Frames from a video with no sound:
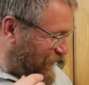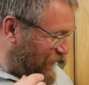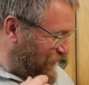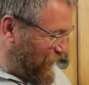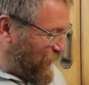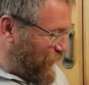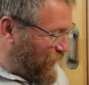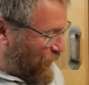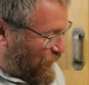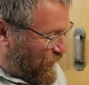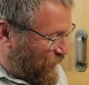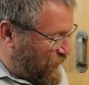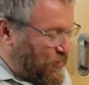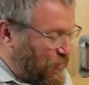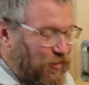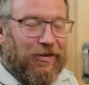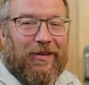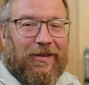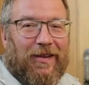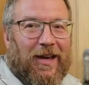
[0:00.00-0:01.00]
Look
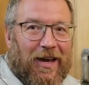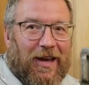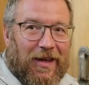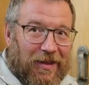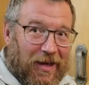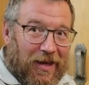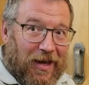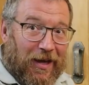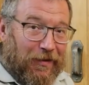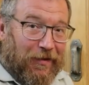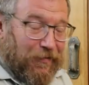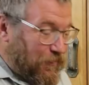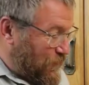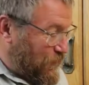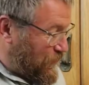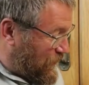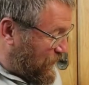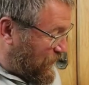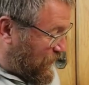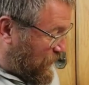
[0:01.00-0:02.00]
at that.
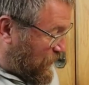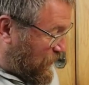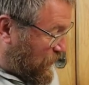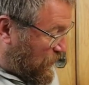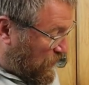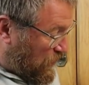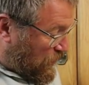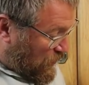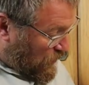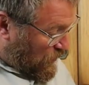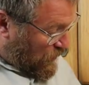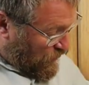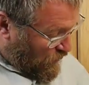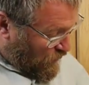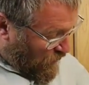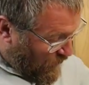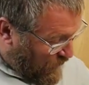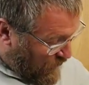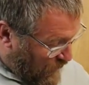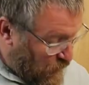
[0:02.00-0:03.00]

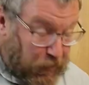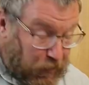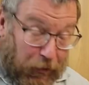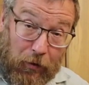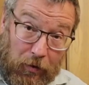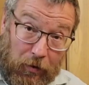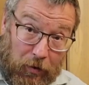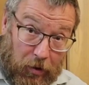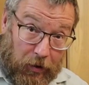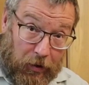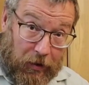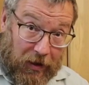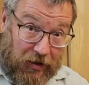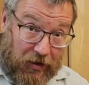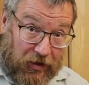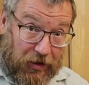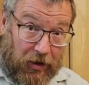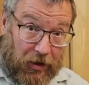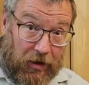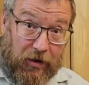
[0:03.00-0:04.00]
One piece of pork loin that
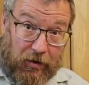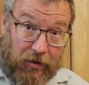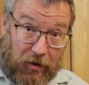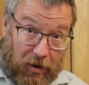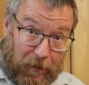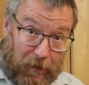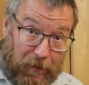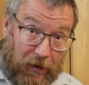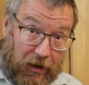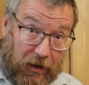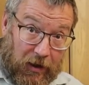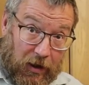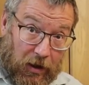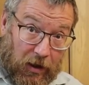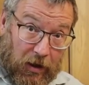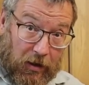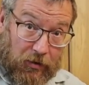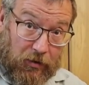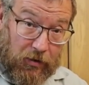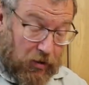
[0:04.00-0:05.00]
size, a couple of
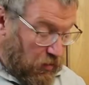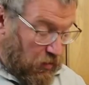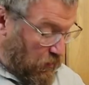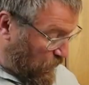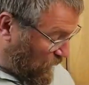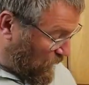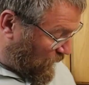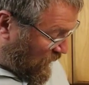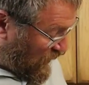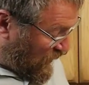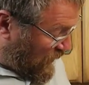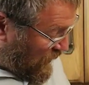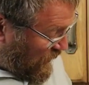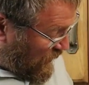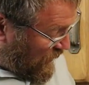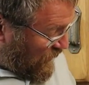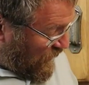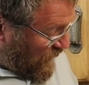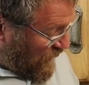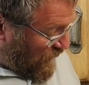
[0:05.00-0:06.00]
kilos,
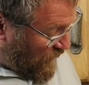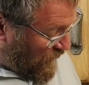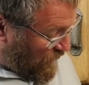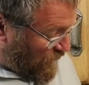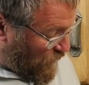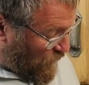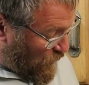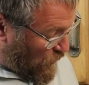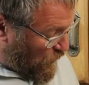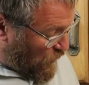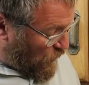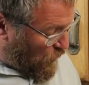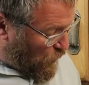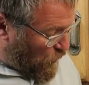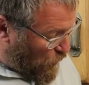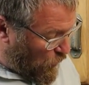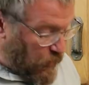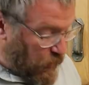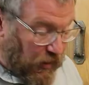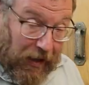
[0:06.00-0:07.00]
it's going to give you
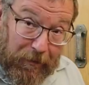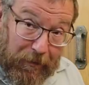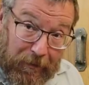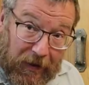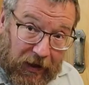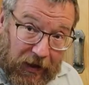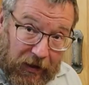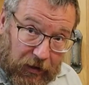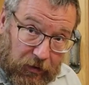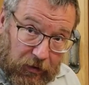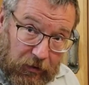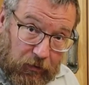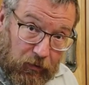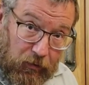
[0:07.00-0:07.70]
all that bacon.